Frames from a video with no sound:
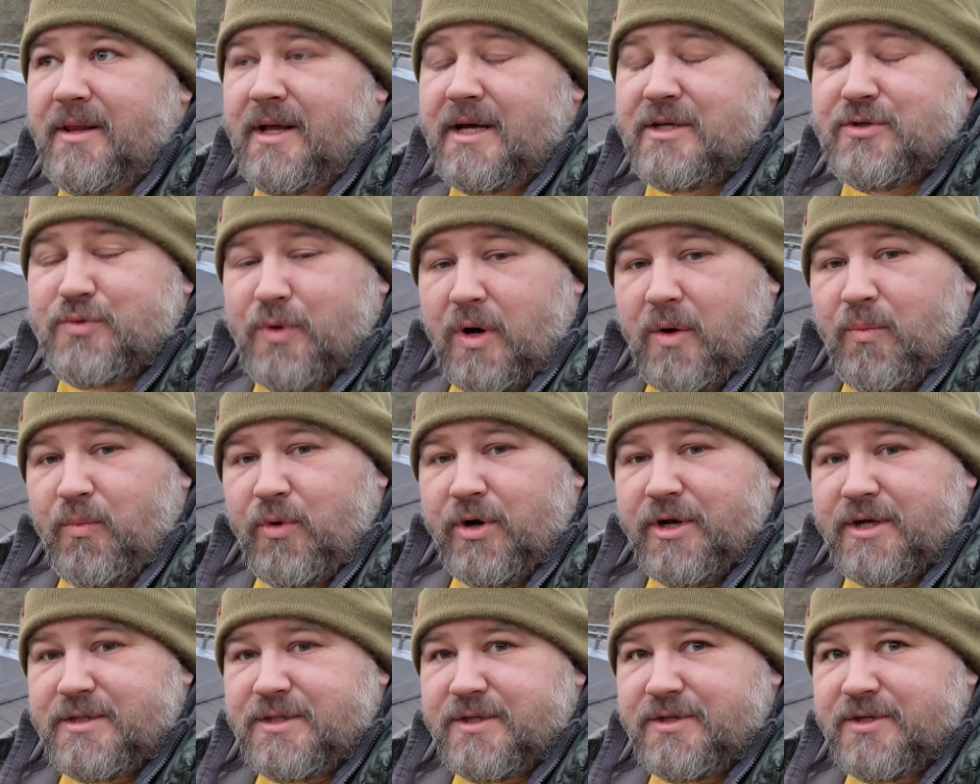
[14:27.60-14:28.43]
that's what I'm
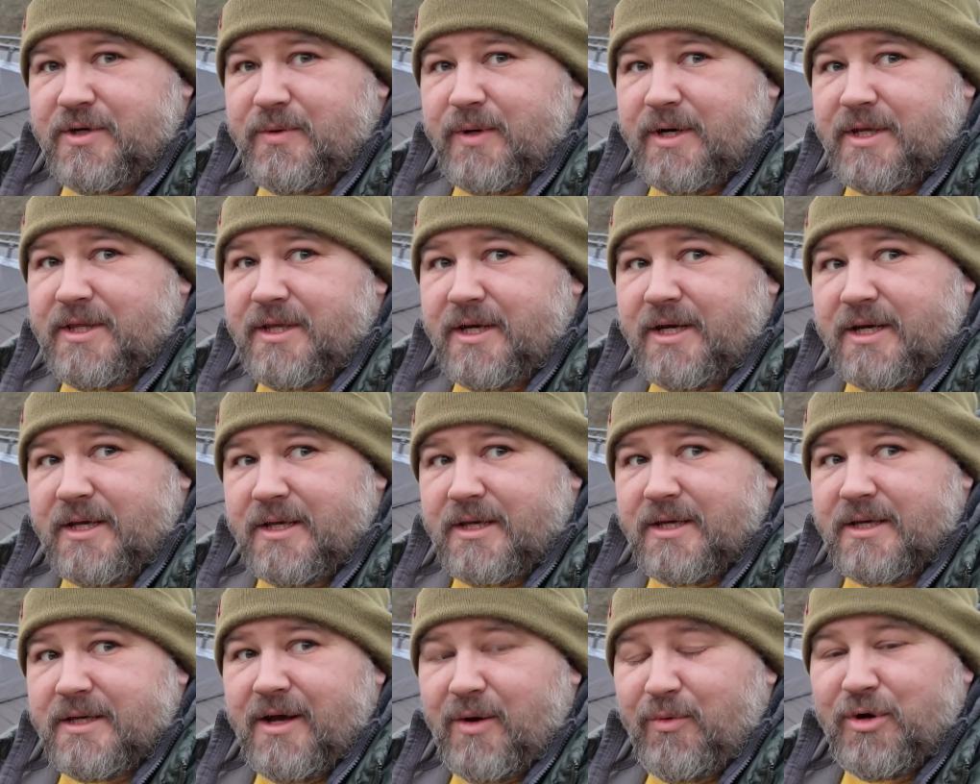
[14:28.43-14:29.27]
wanting to do. I
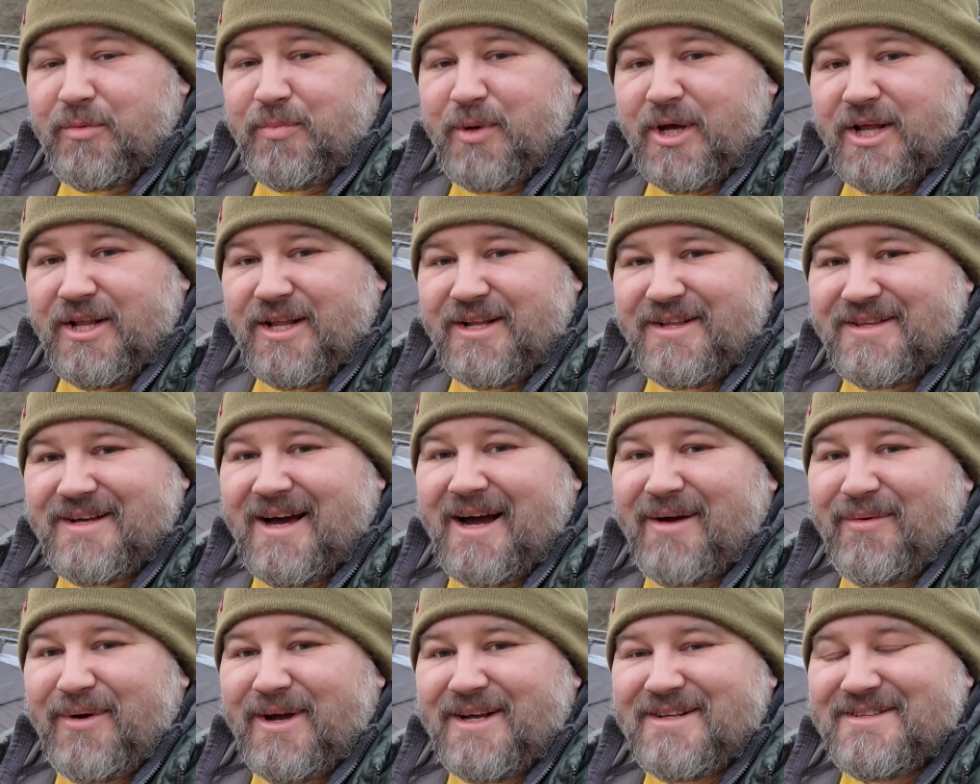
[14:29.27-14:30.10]
think I want to be a
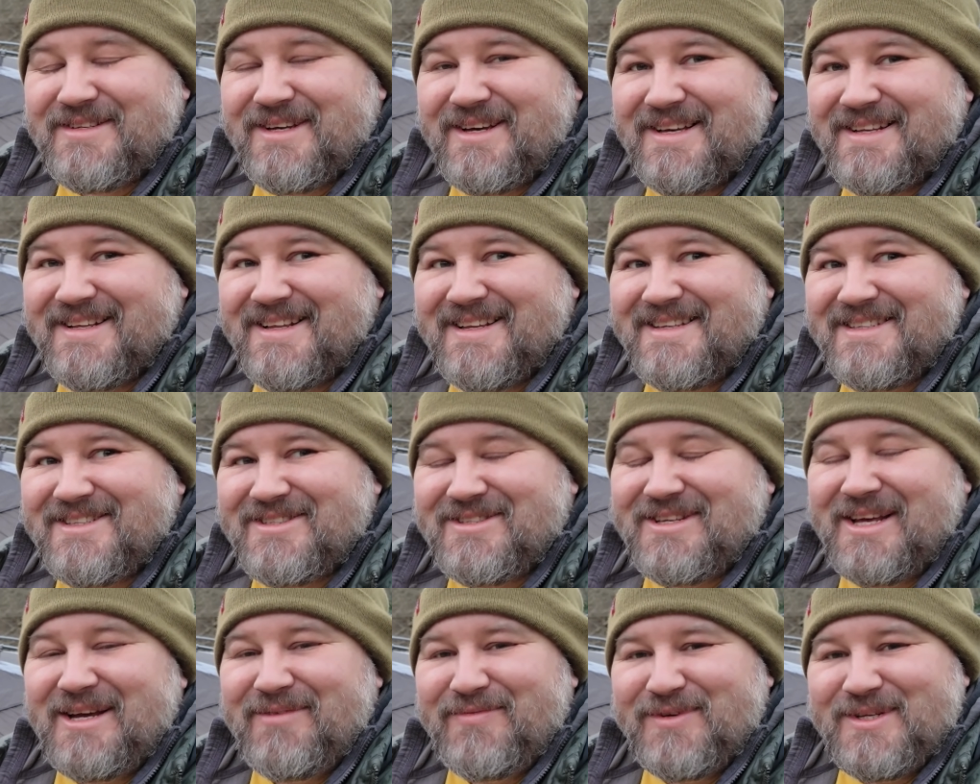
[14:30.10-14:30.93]
director.
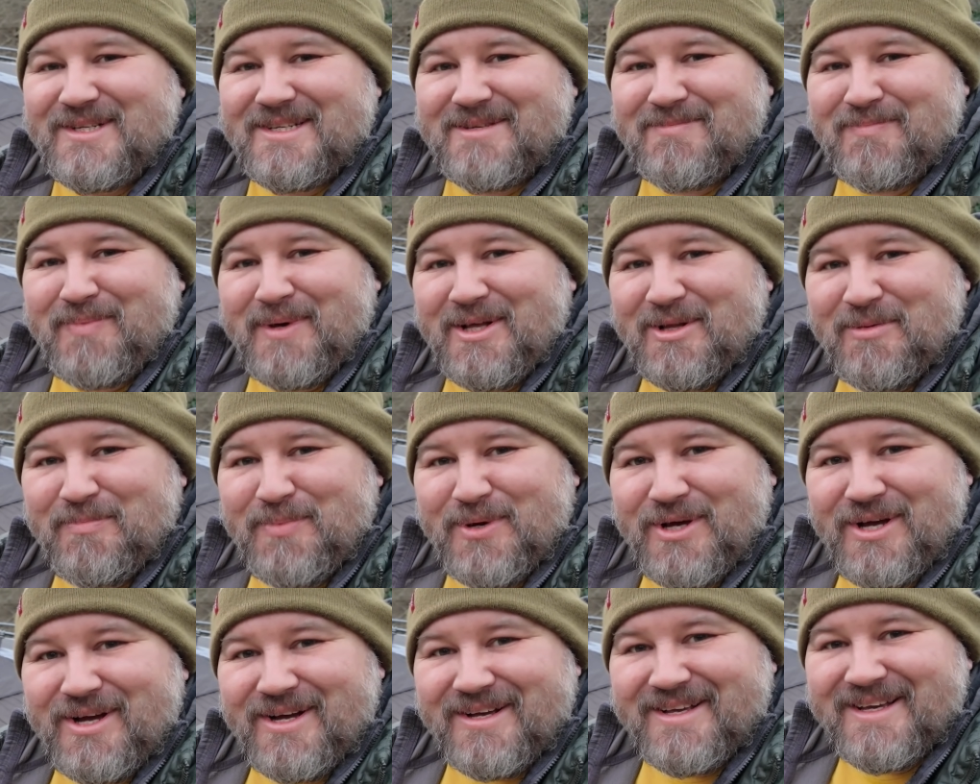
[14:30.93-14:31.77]
Steven
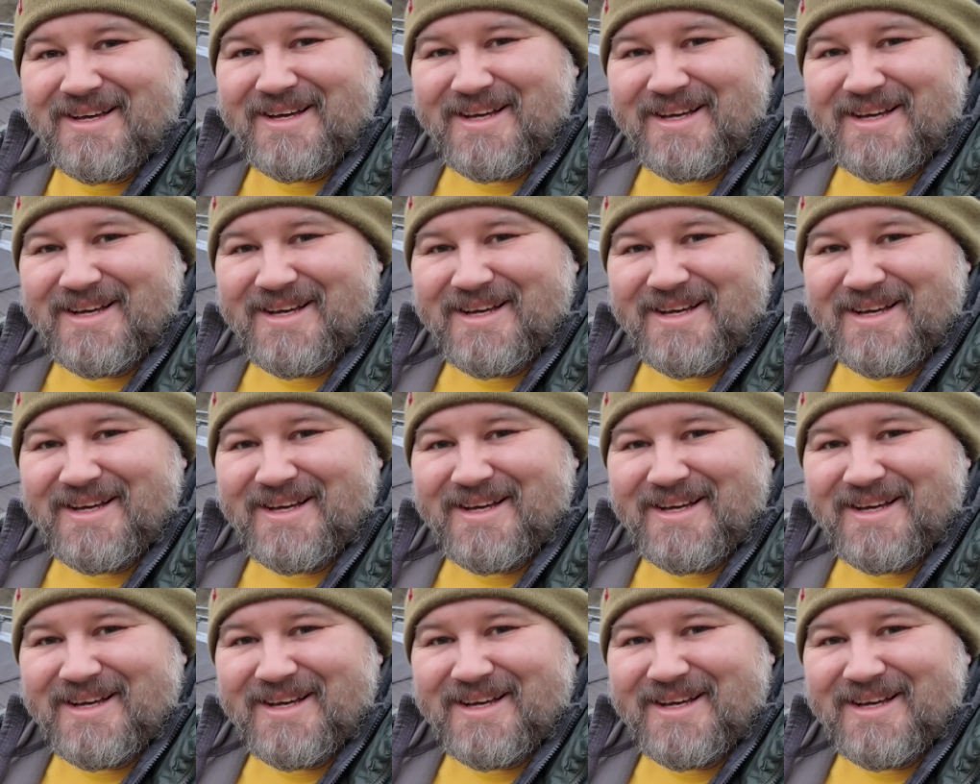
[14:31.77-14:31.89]
Spielberg,